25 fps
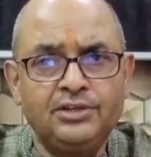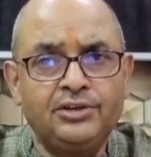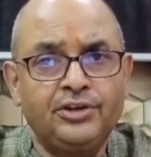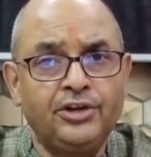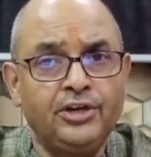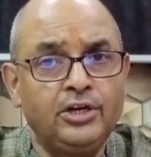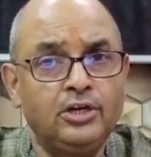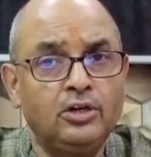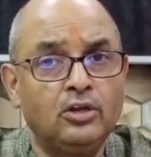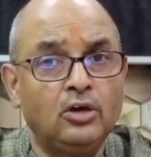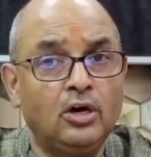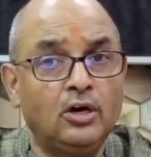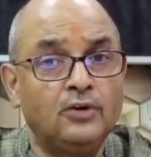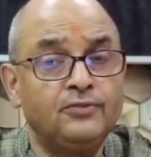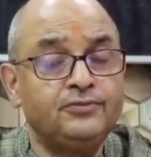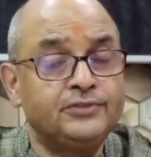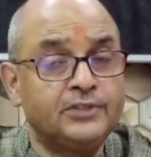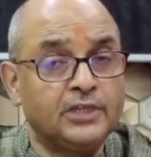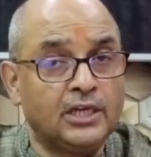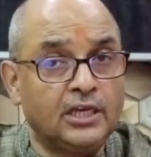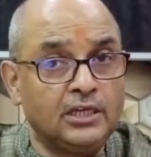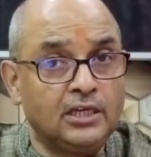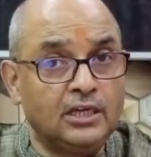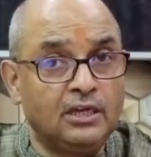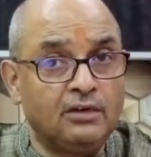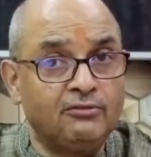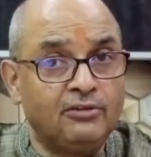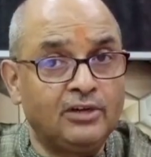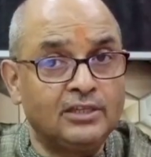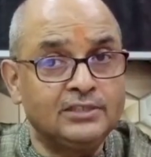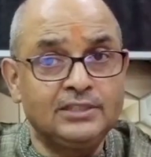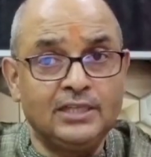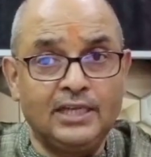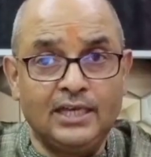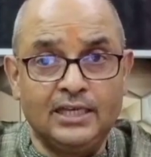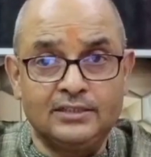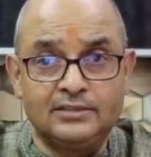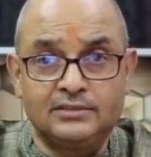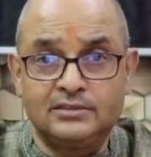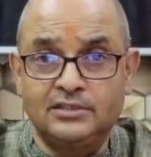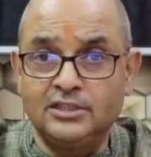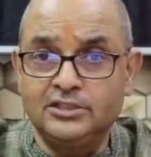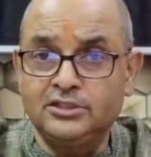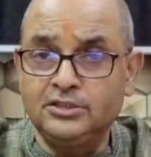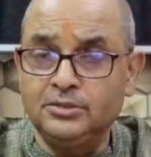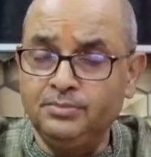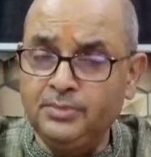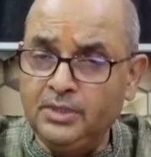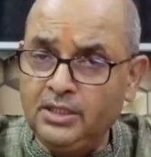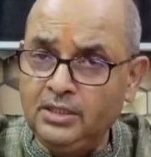trade of China was as
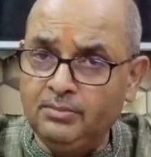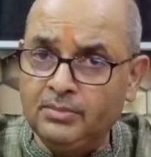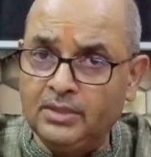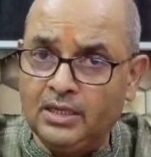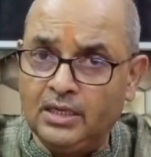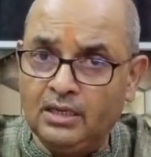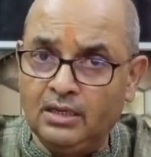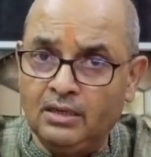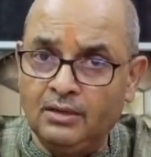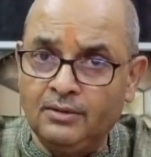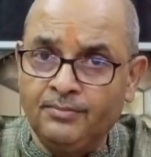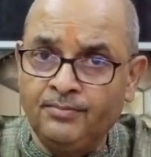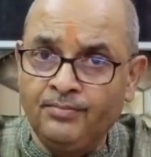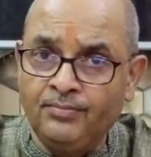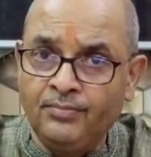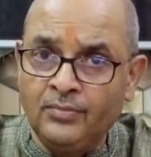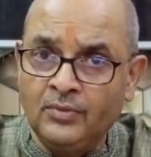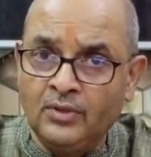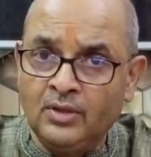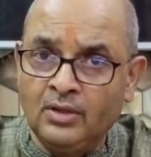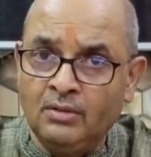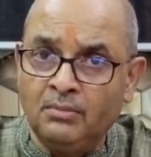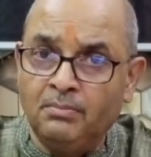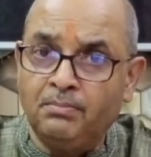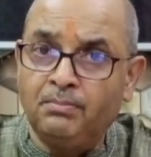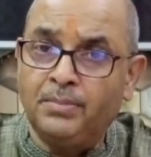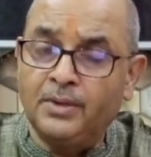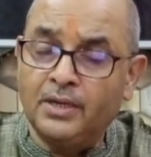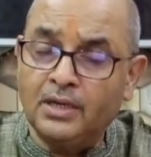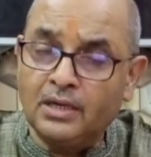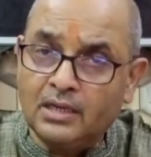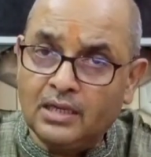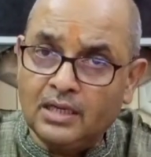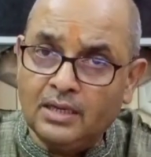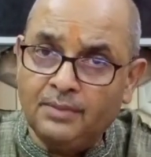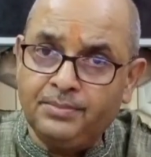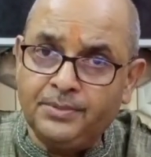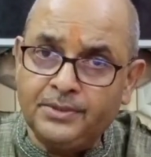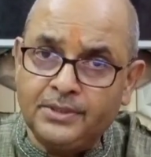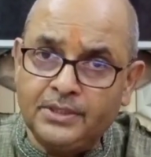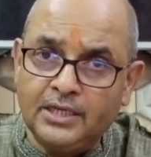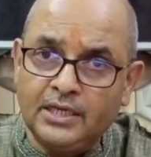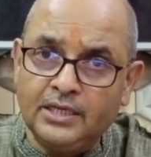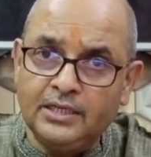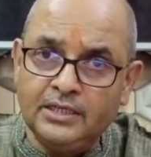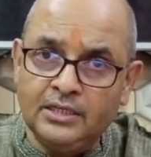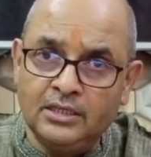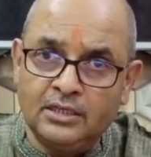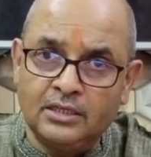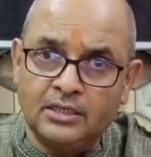such minimal, per
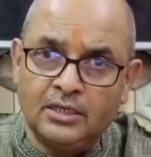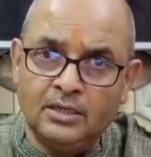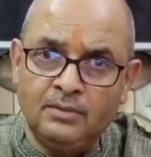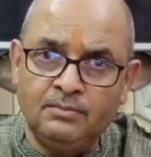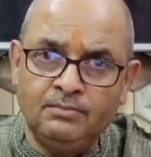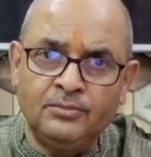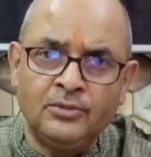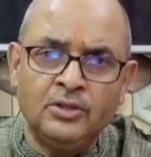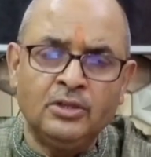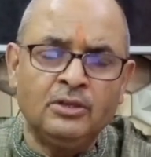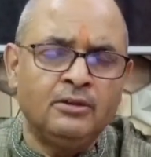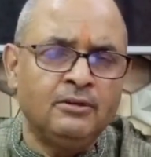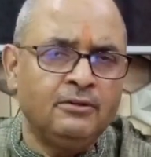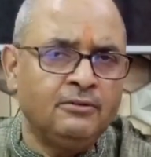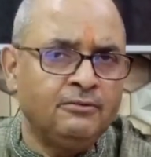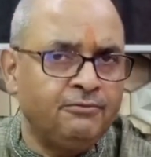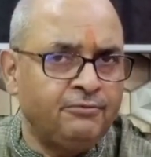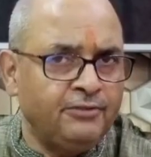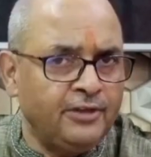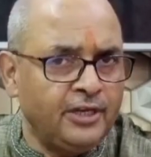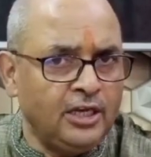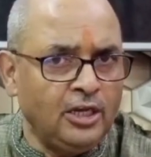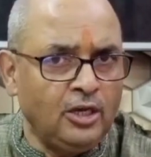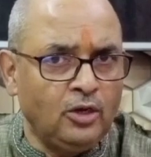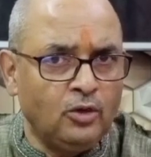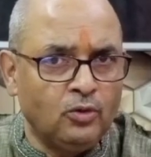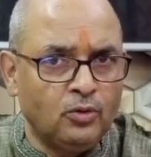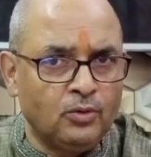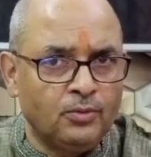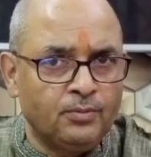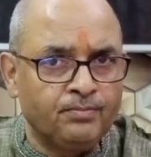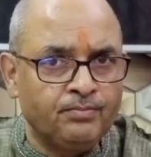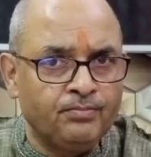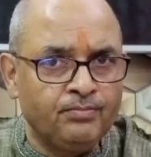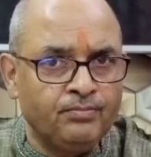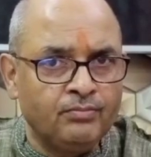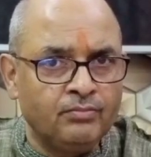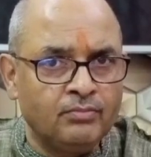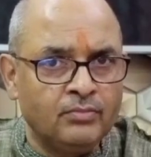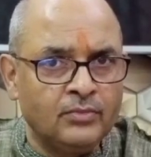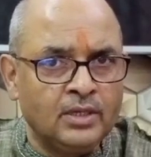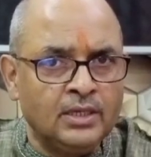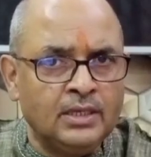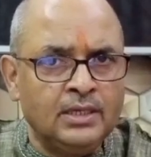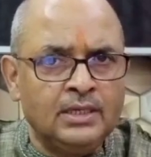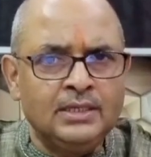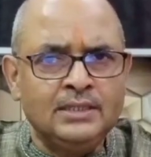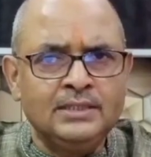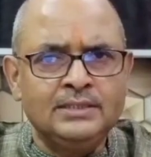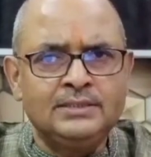capita income very low.
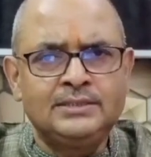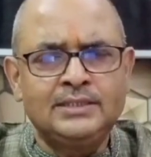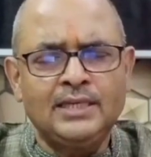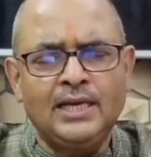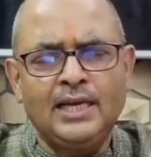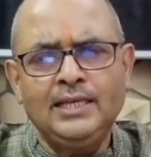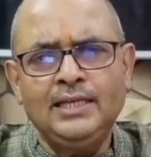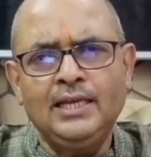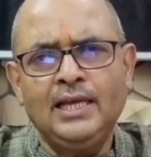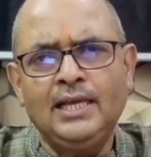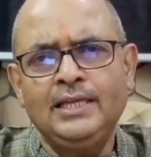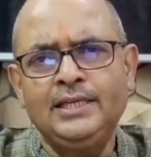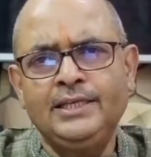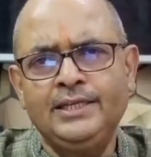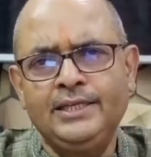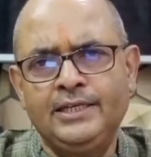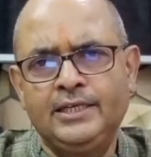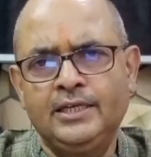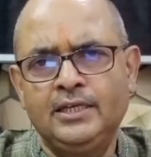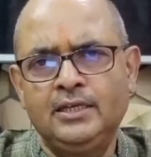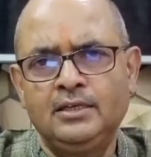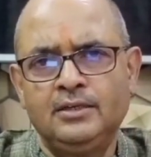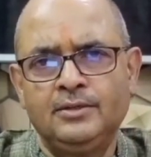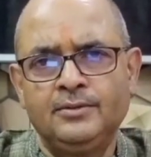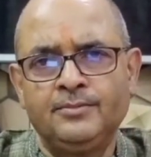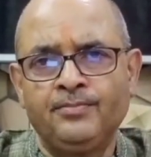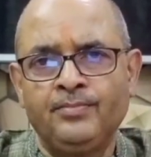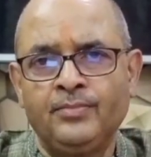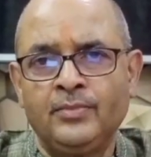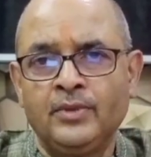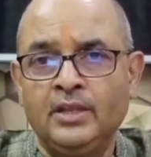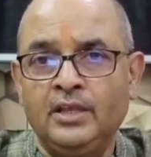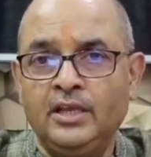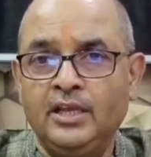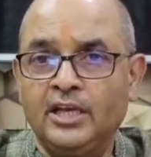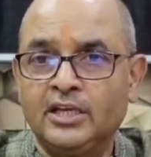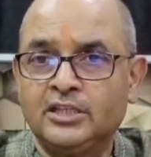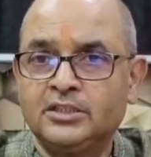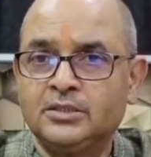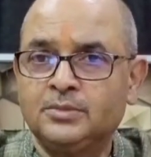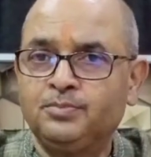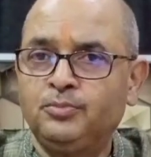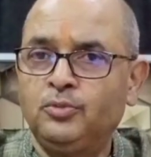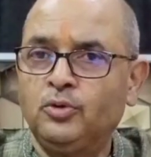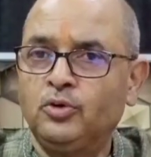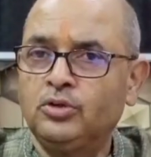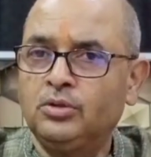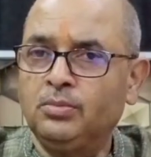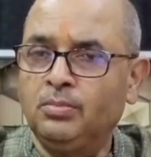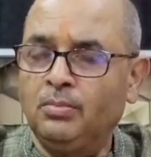China needed
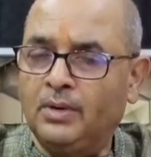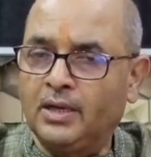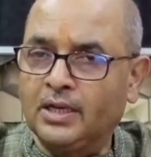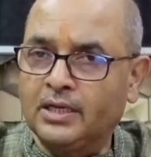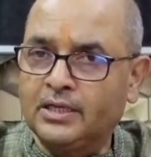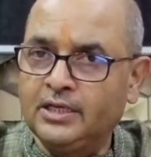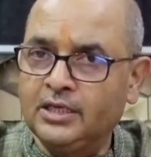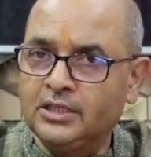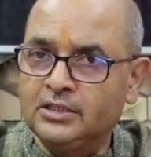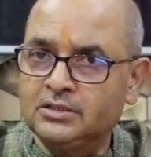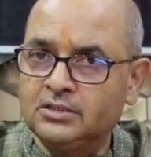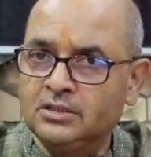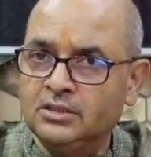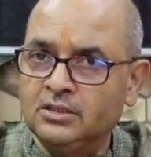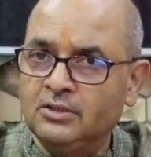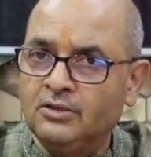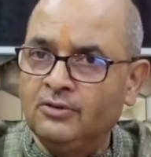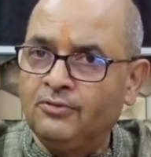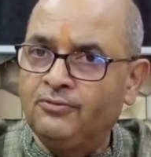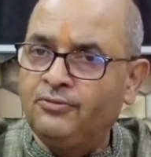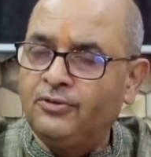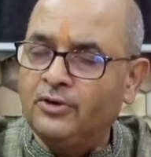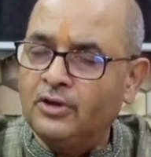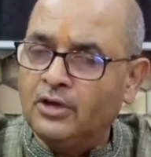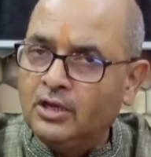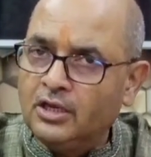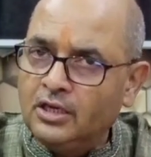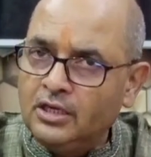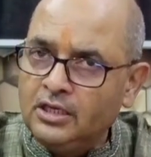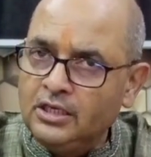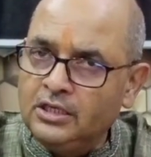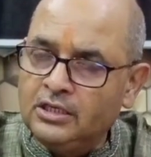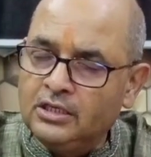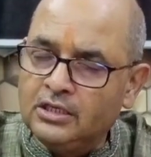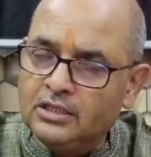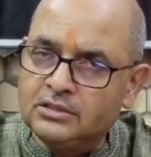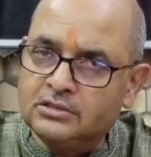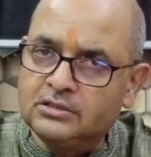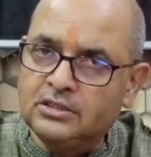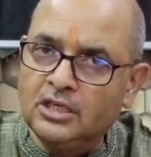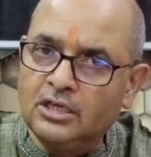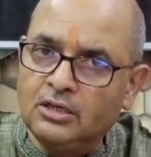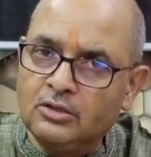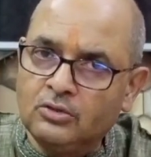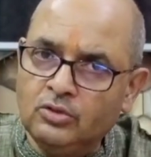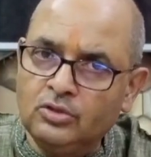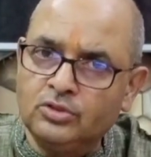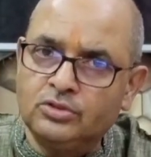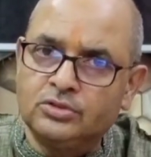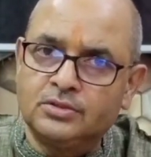export markets for her
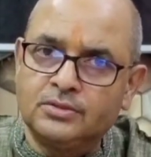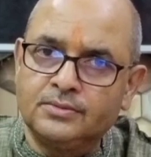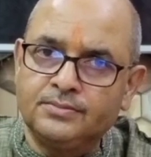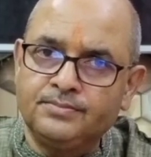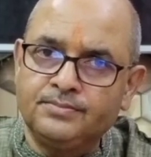industrial goods.